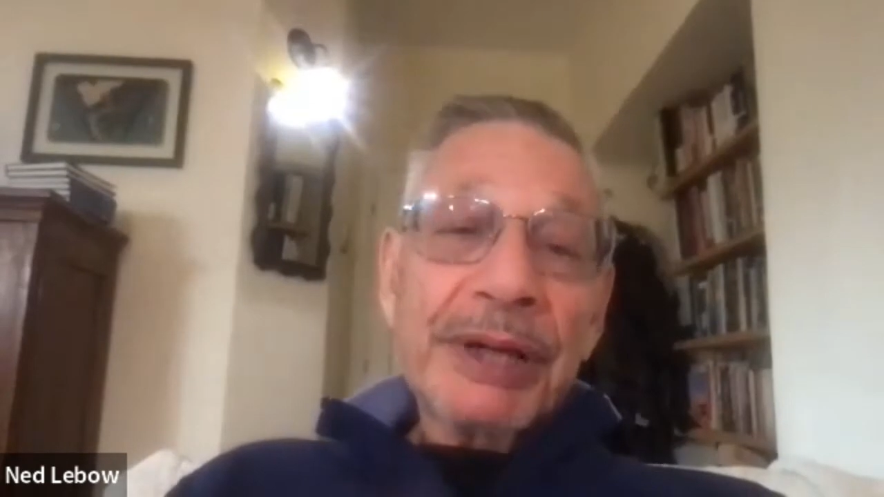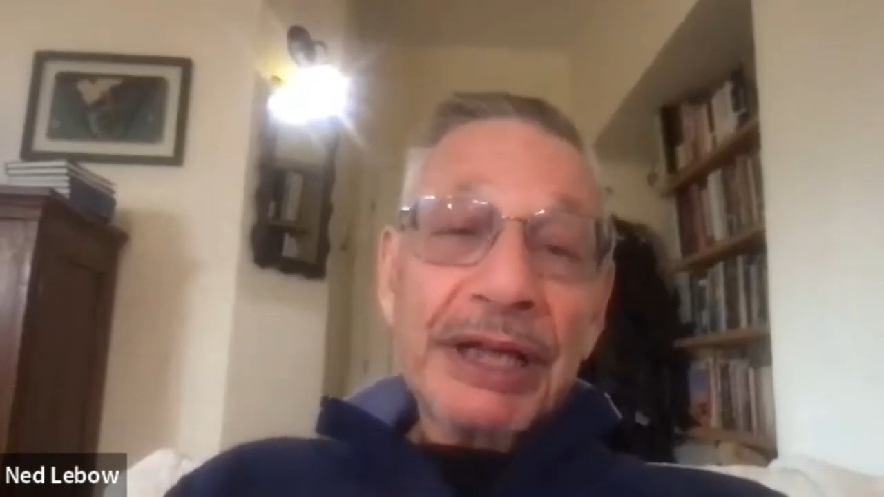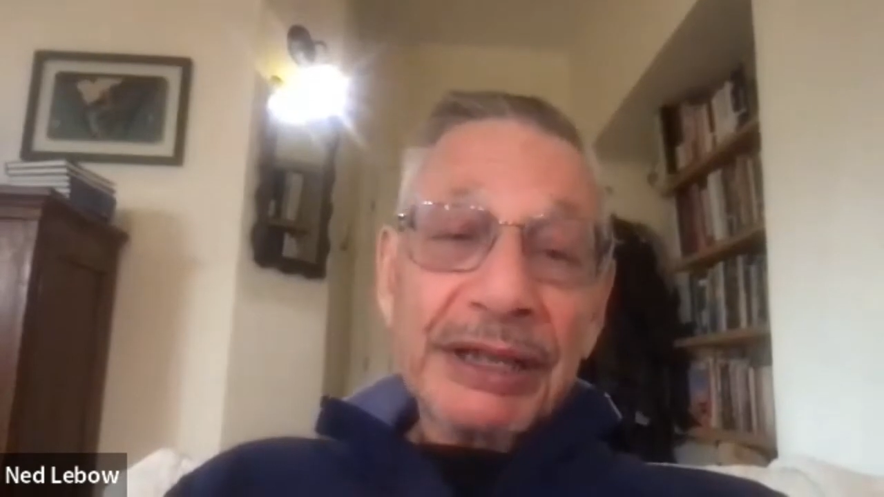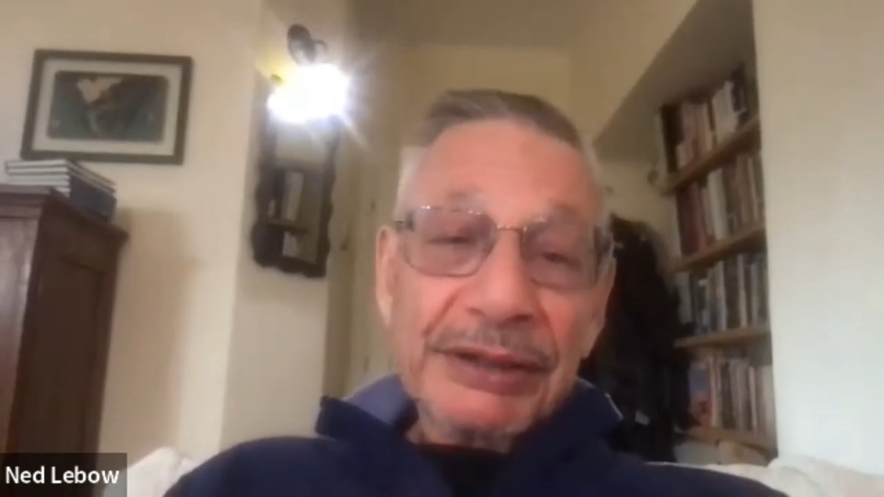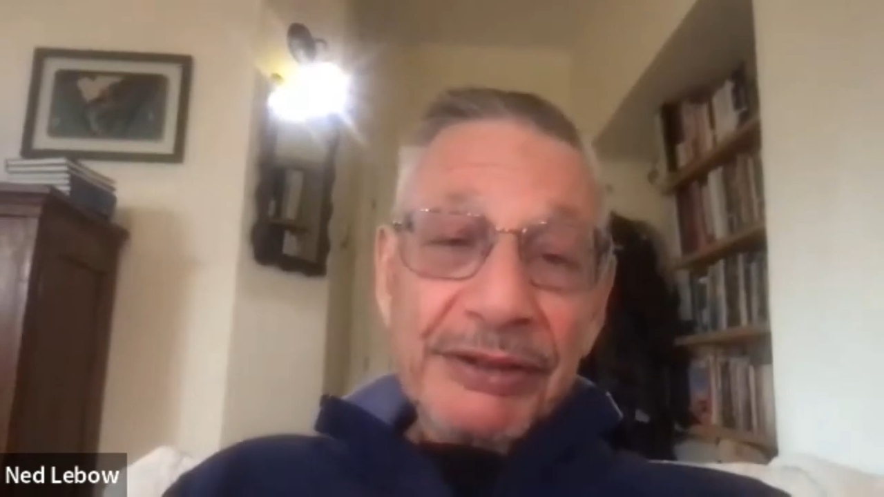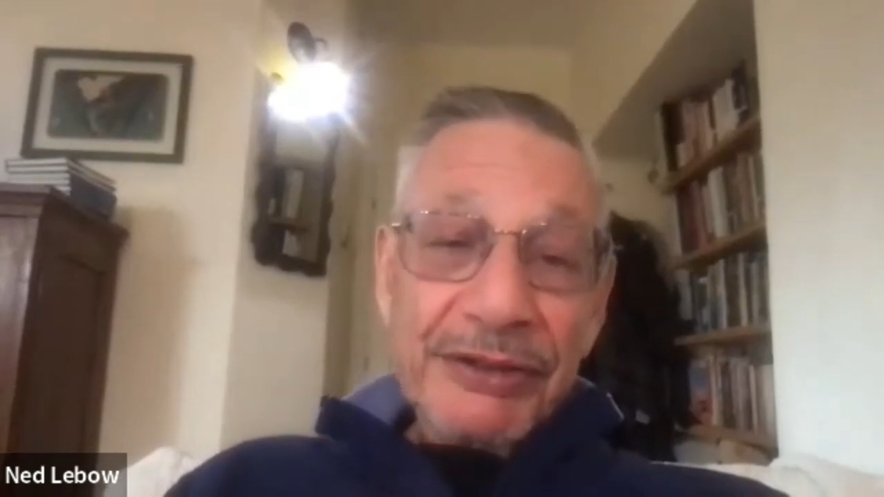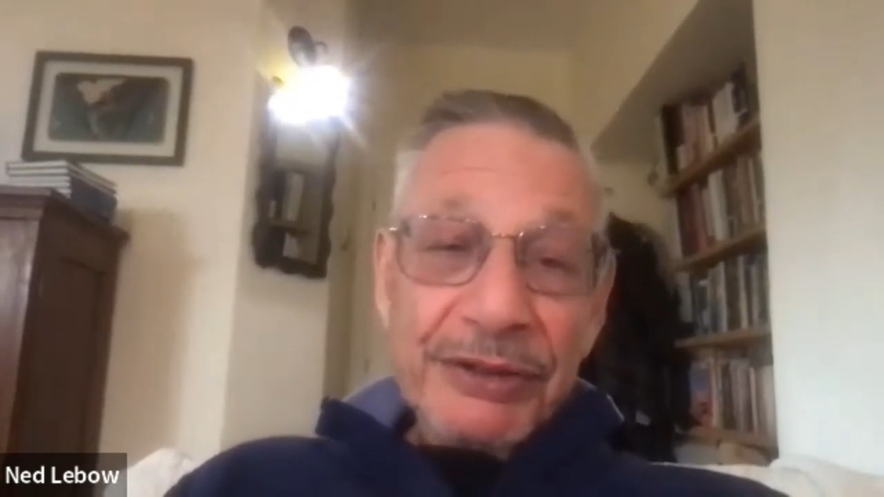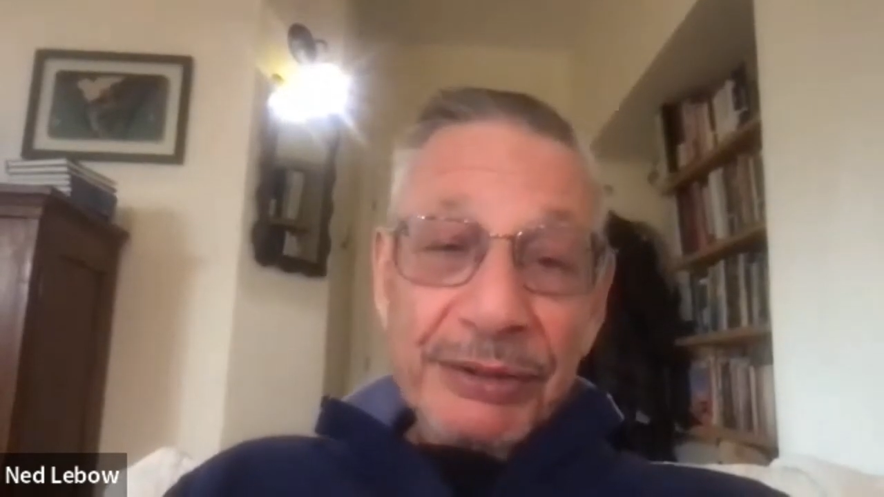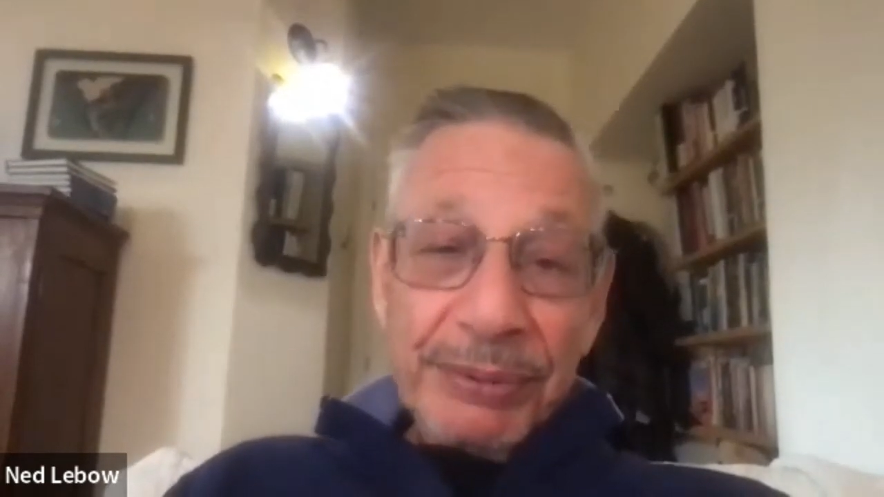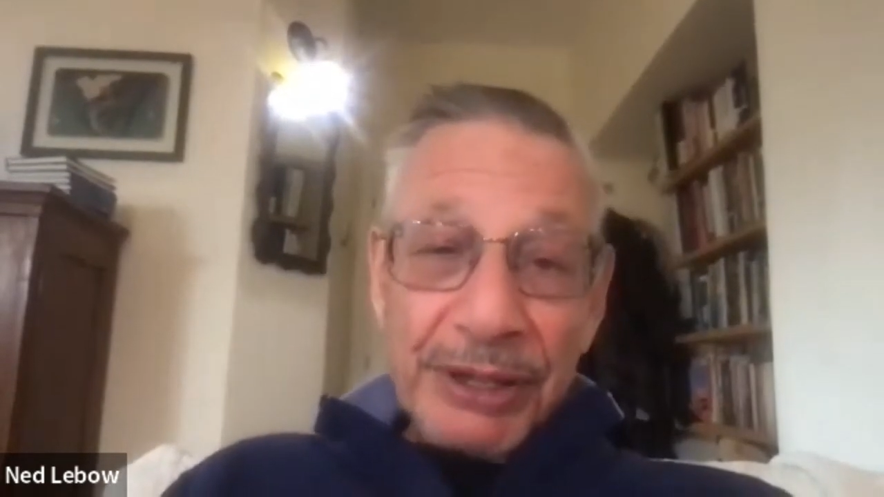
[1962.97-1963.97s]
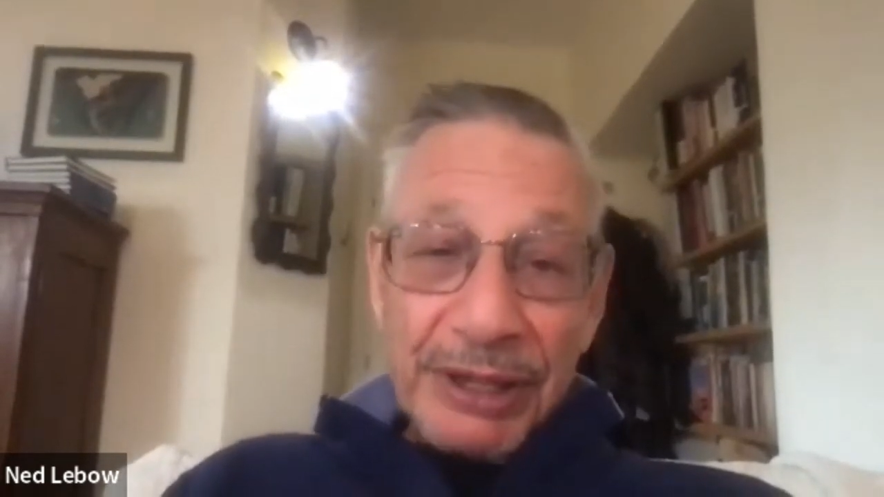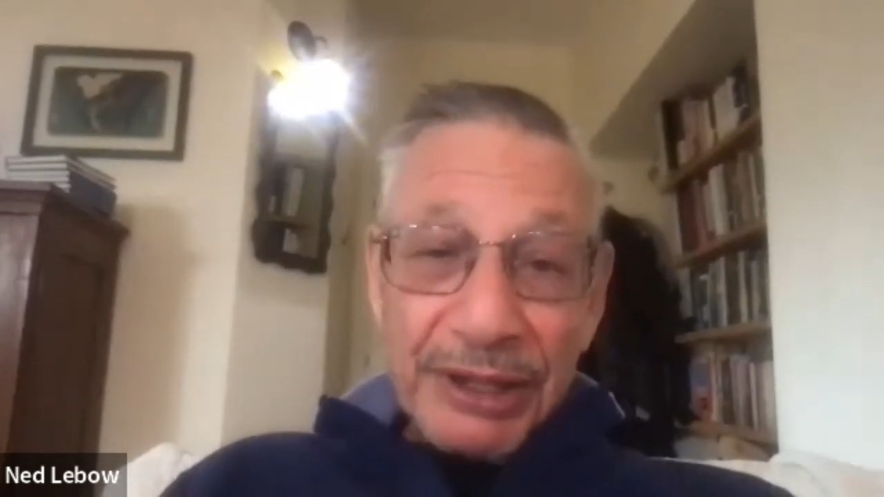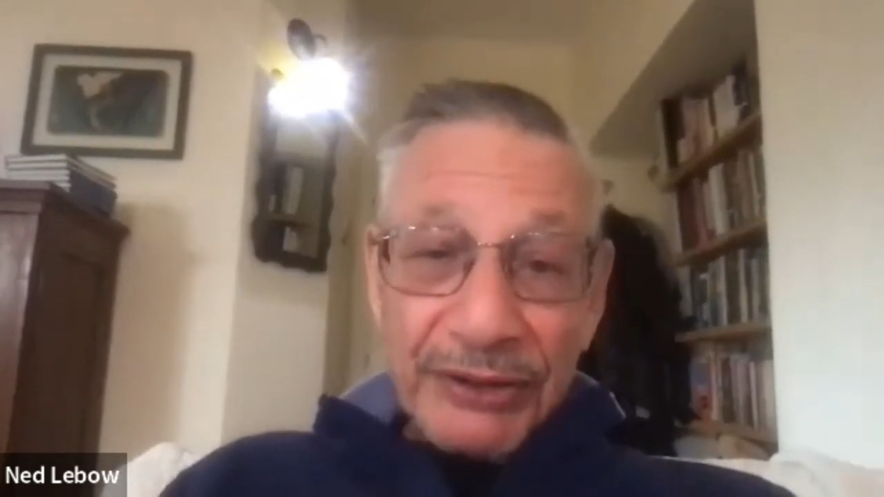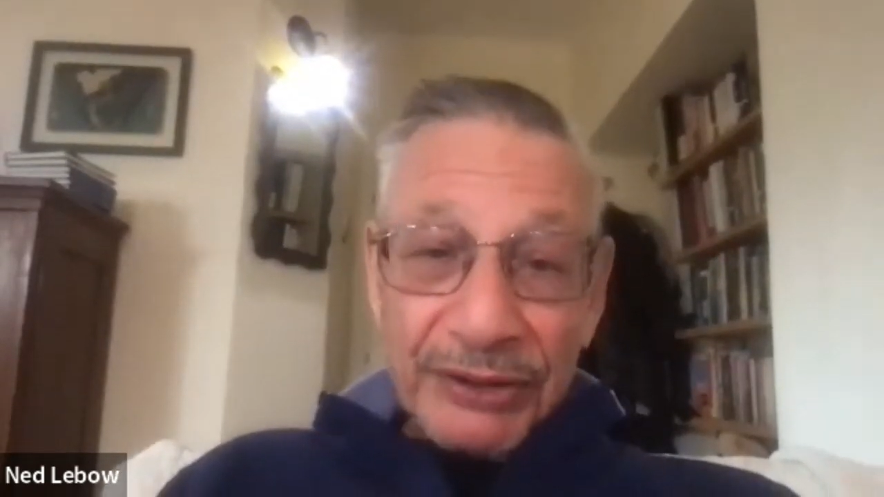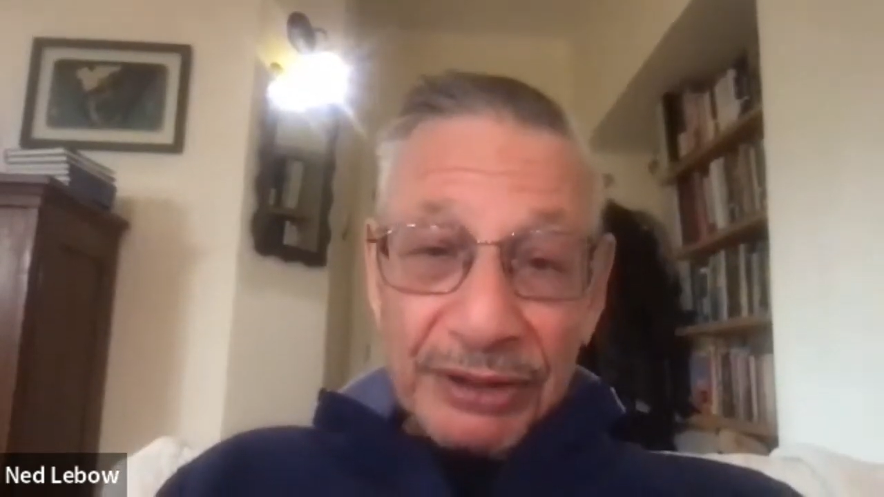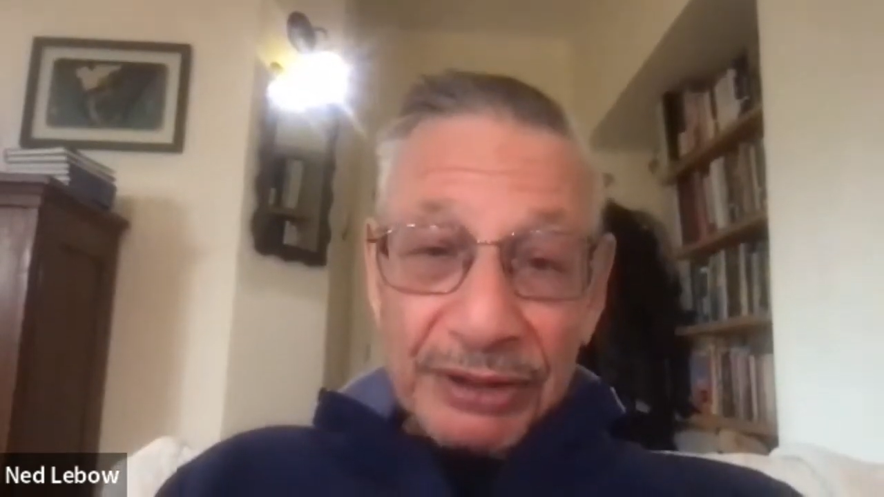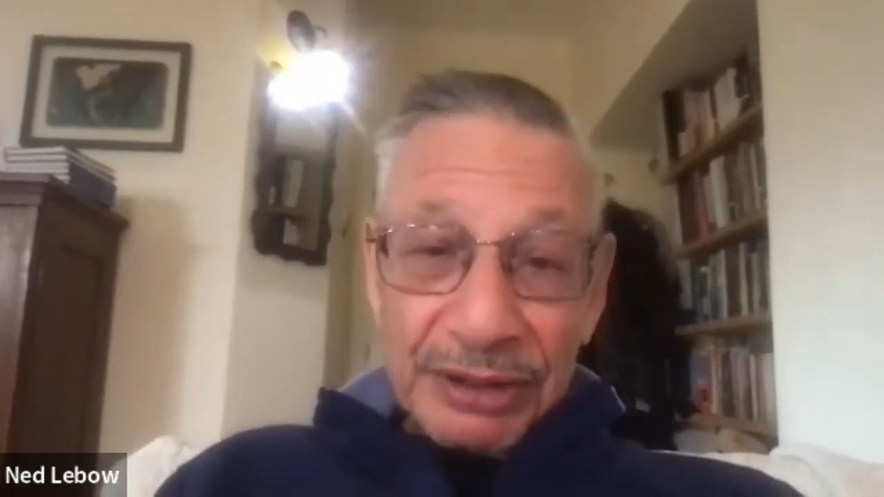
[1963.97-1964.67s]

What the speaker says: by third parties.